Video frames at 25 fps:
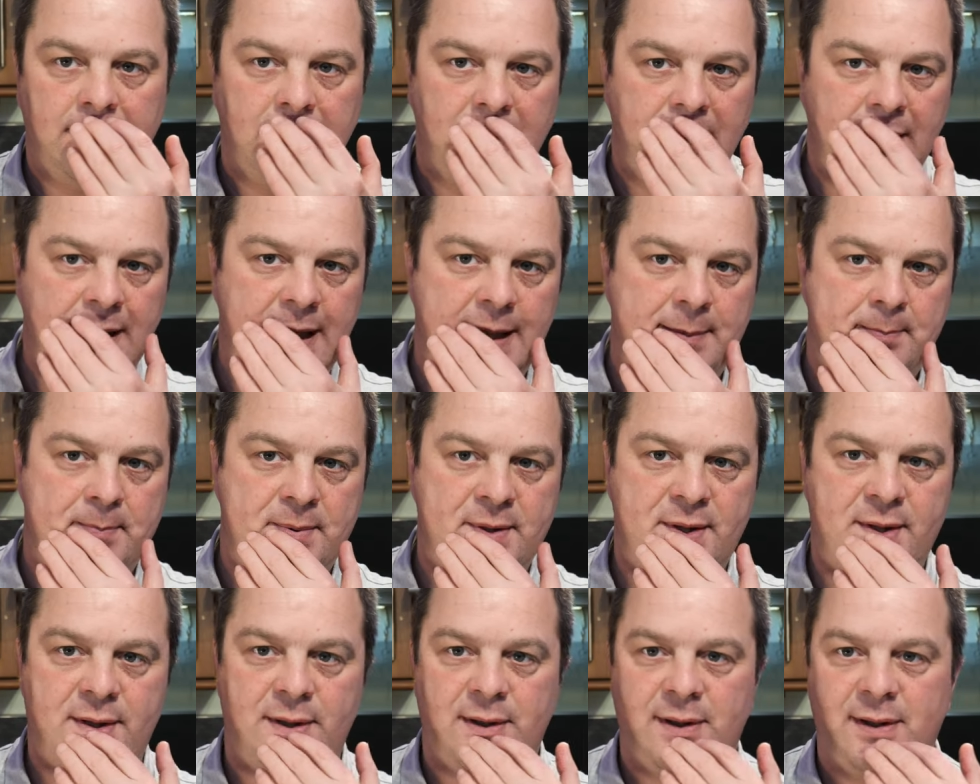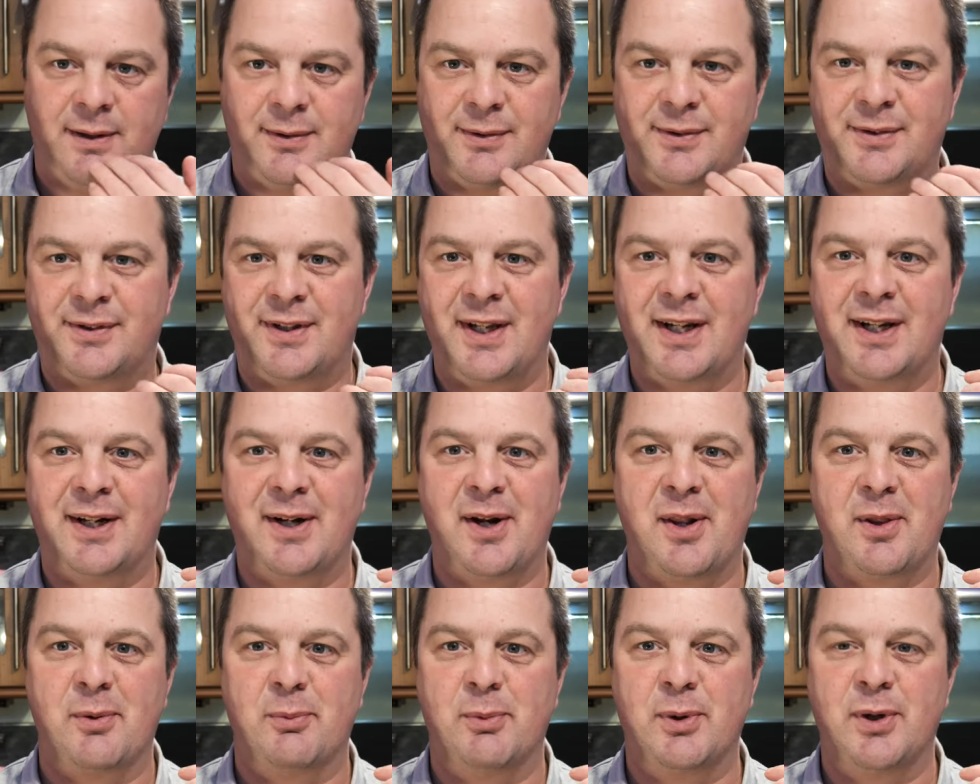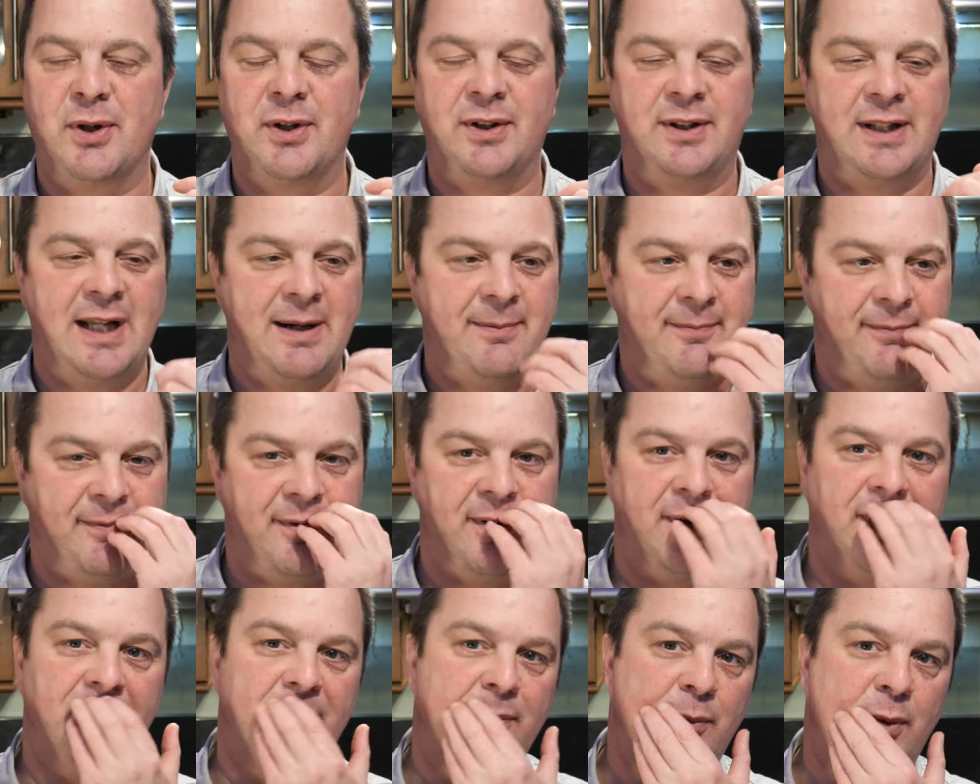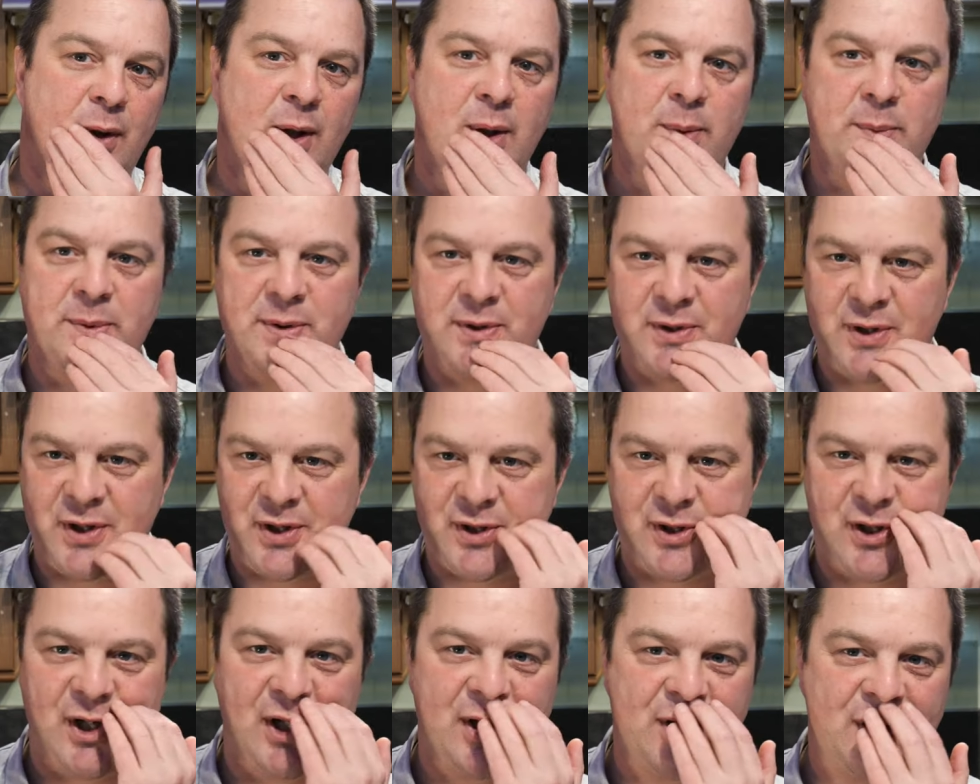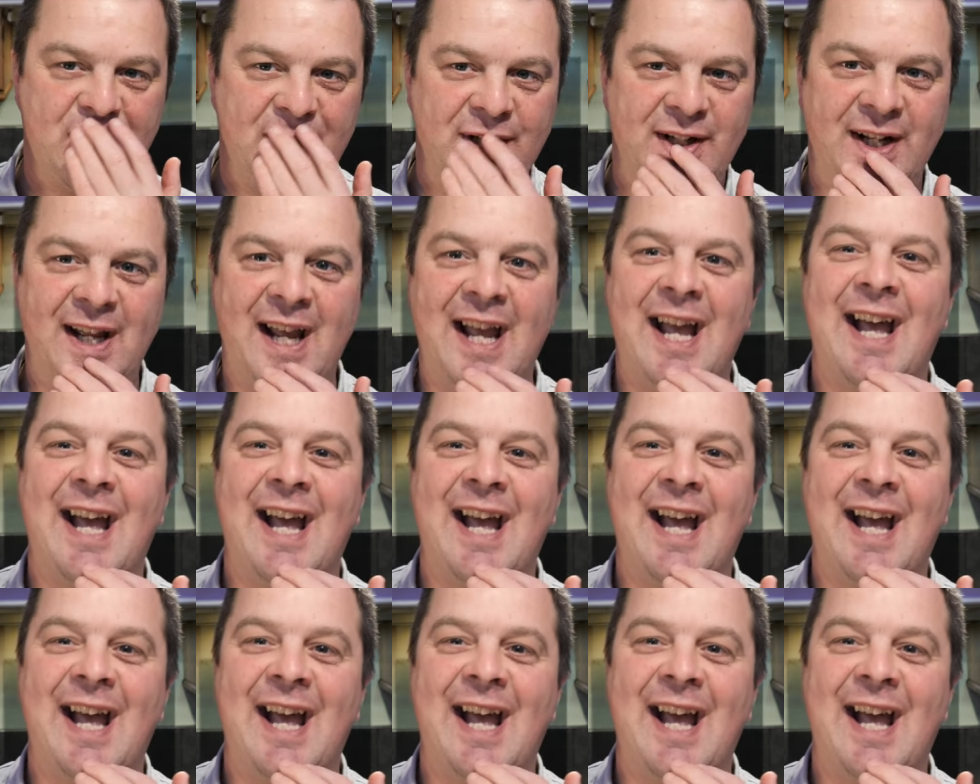lips i was thinking of the word then for what i was just touching